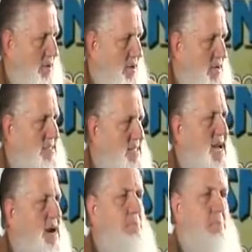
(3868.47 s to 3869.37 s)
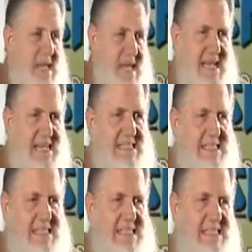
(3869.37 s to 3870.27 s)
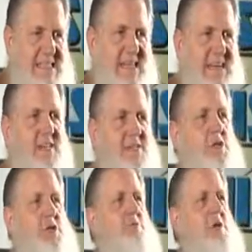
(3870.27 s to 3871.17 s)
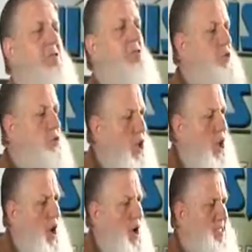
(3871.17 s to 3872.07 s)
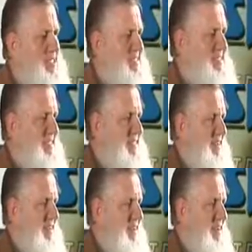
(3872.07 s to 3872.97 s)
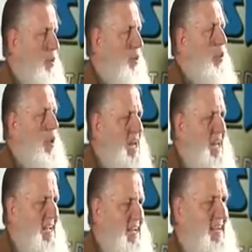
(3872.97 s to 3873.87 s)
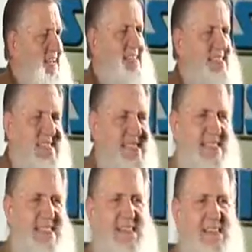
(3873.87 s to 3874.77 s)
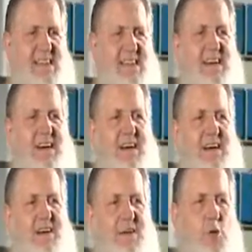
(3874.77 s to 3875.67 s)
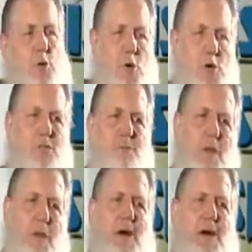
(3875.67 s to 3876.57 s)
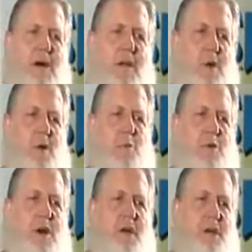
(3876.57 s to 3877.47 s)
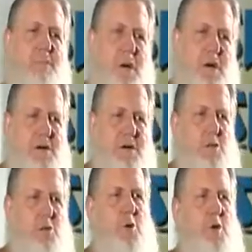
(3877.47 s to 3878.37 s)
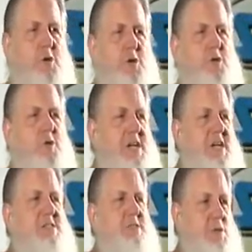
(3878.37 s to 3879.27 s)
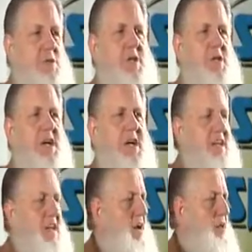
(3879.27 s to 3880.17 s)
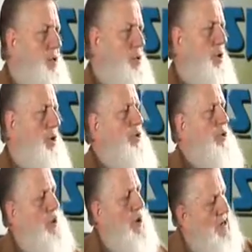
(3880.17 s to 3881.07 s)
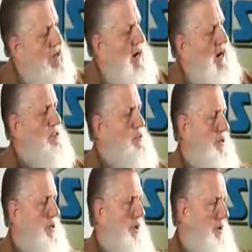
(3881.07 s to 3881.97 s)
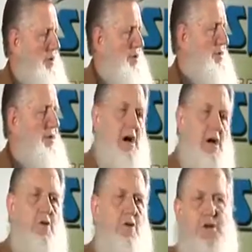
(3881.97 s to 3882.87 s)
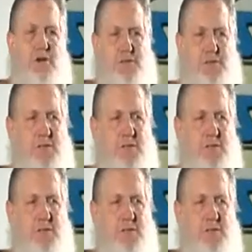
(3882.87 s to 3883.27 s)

Islam means that you made the choice willingly and sincerely to worship Allah alone without any partners. You want to do His will, not your will. You want God's will on earth, not yours.